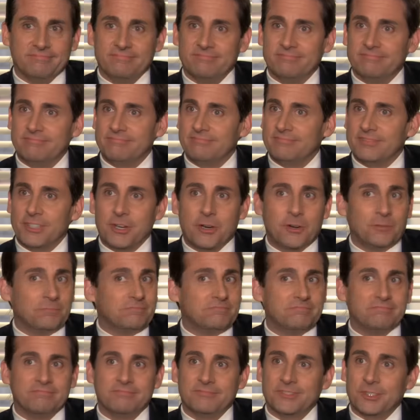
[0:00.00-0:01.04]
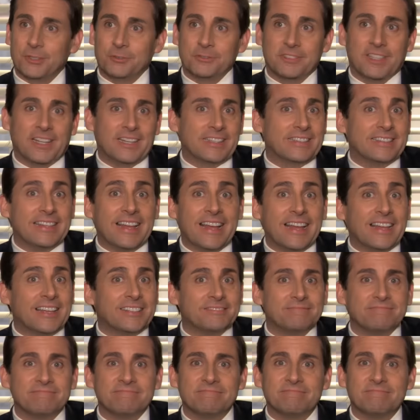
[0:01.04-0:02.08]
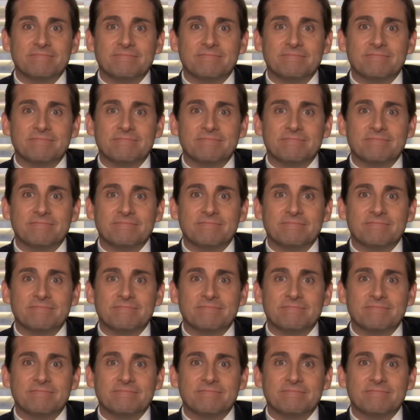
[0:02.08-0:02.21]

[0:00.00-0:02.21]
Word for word: Mm, no, don't like that.